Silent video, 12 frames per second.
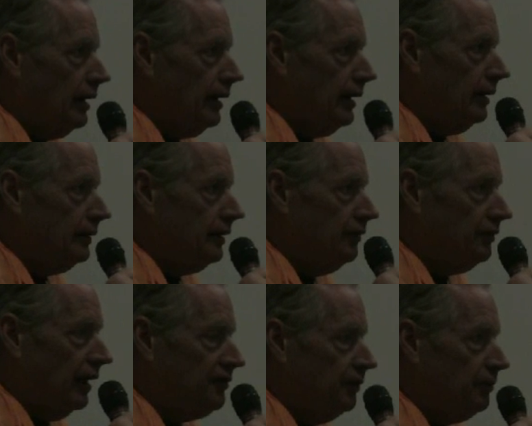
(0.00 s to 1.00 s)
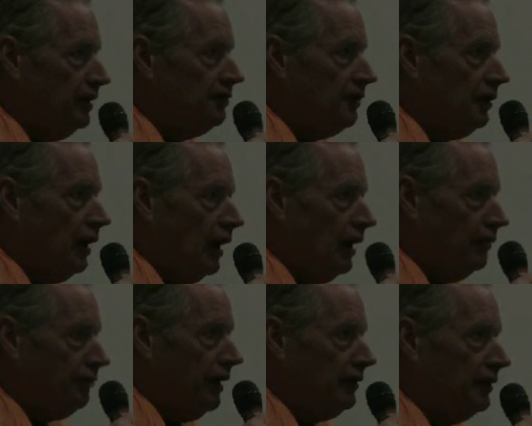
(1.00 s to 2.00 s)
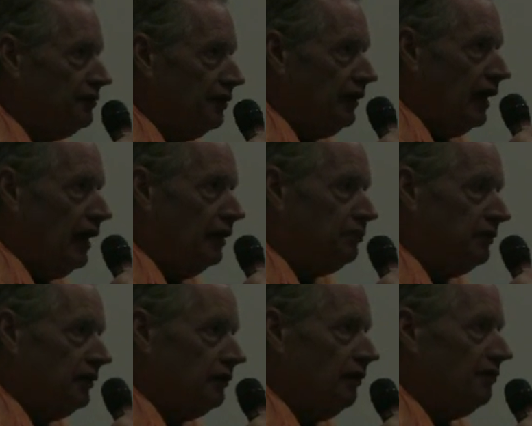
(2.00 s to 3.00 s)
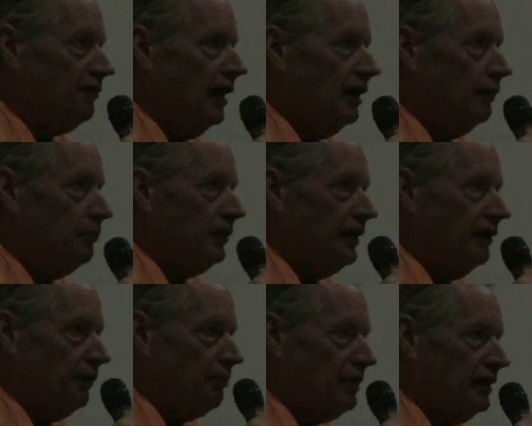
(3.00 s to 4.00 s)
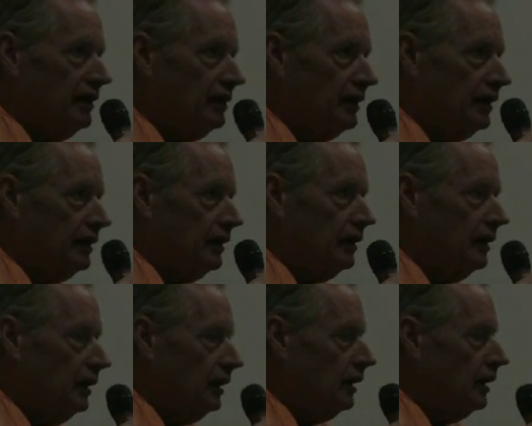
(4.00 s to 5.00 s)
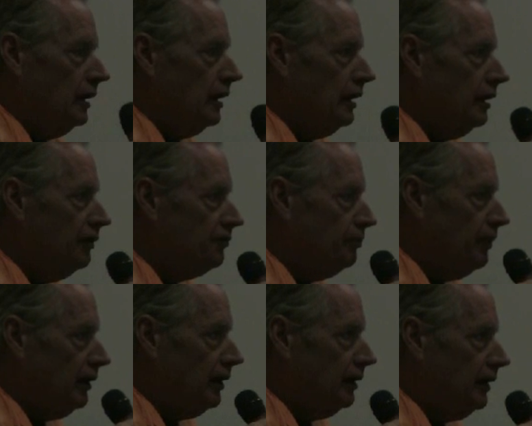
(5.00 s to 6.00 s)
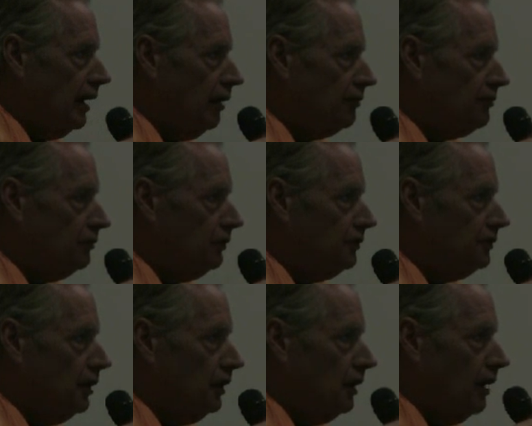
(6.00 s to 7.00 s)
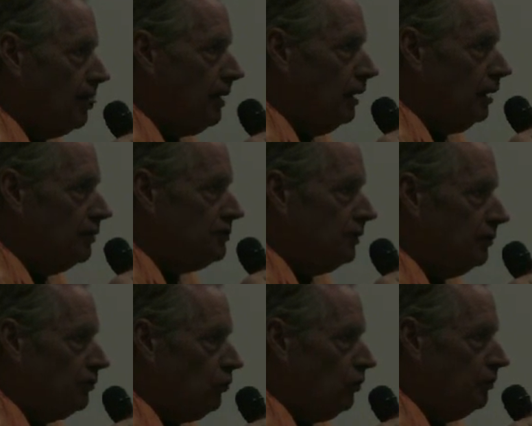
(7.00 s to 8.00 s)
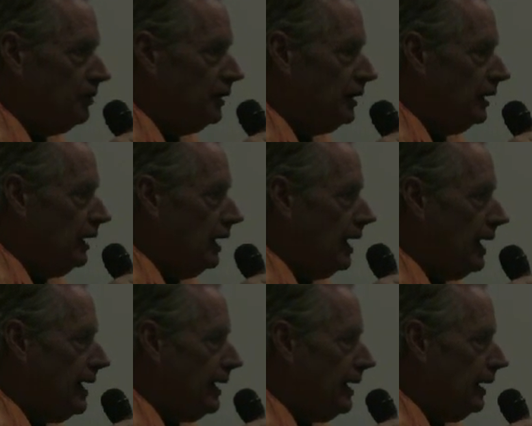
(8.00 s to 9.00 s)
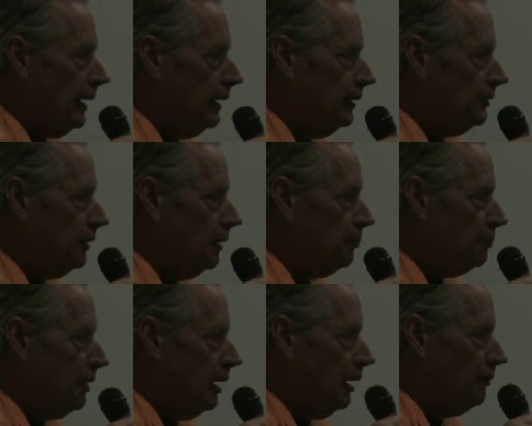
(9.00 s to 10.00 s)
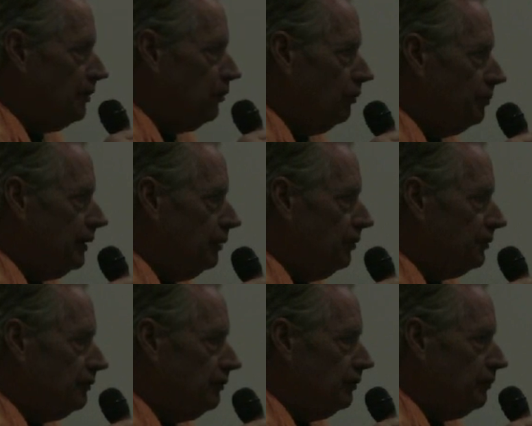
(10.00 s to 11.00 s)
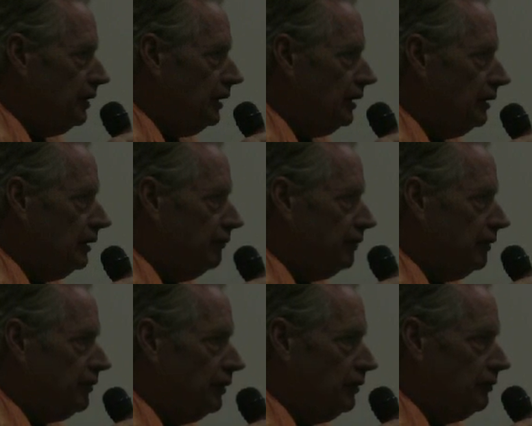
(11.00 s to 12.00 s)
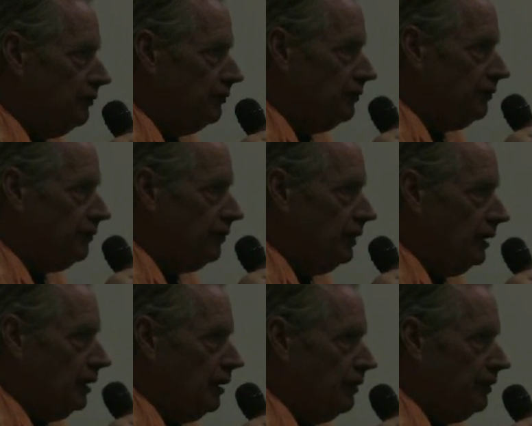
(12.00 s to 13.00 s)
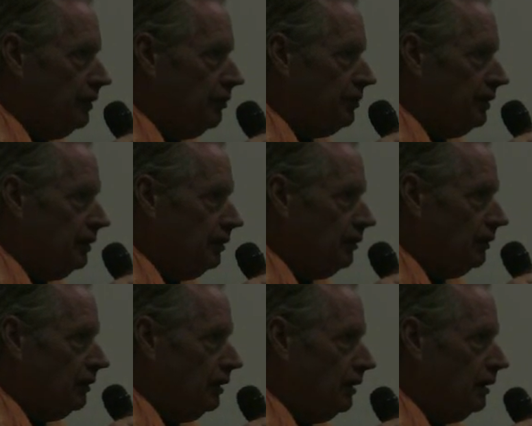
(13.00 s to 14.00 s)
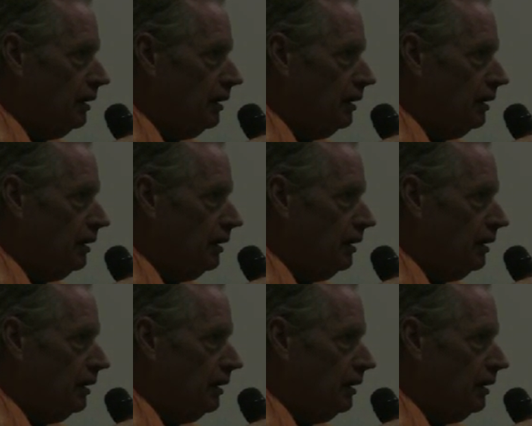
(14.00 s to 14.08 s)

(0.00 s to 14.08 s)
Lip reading: And he's actually been finally denied political asylum, but he's appealing. He is married now to a German woman, and probably will be able to remain even if he loses the appeal.